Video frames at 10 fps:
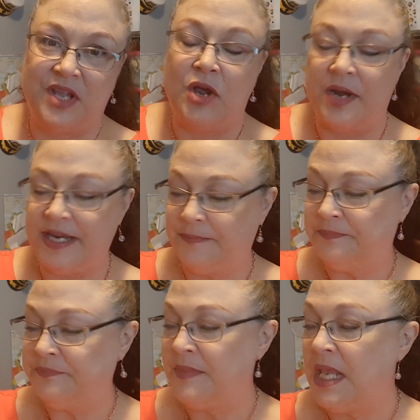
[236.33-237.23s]
All right?
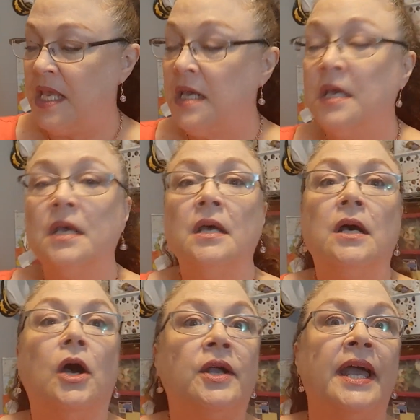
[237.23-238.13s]

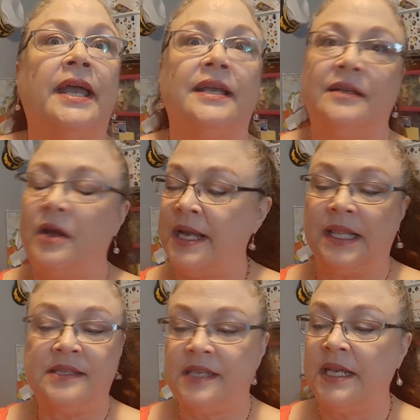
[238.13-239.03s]
Okay. All right.
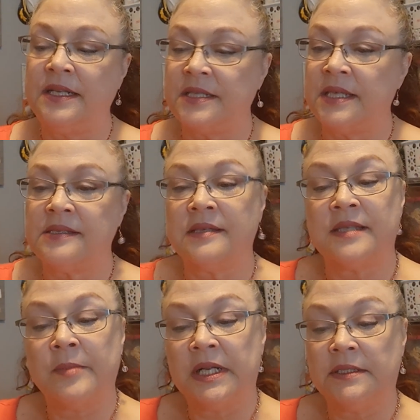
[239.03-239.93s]
Let's get into this because I'm going